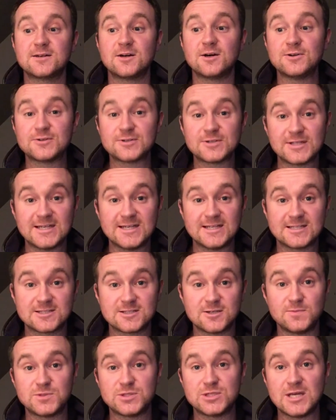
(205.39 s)
unrelated
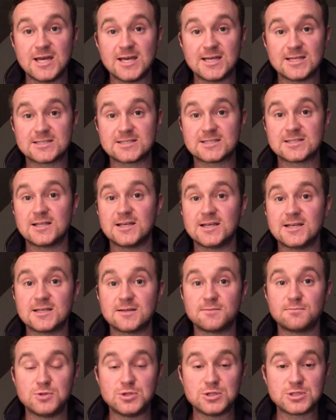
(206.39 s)
subjects
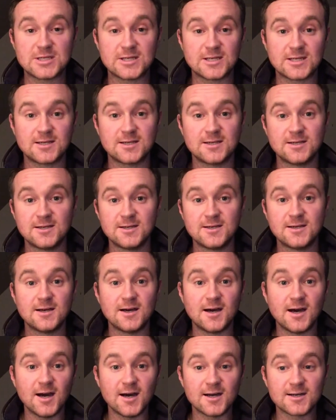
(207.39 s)
like music,
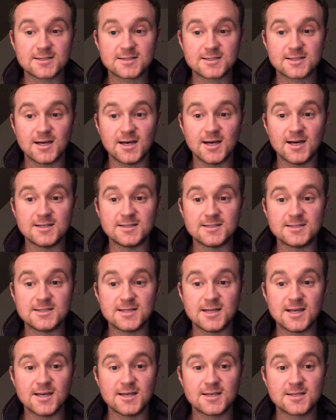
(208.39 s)
art
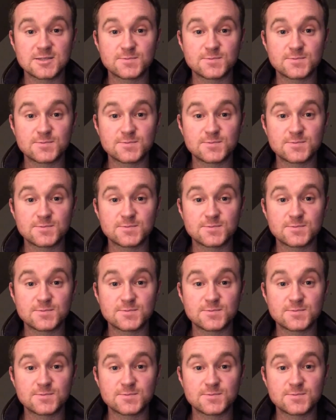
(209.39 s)
and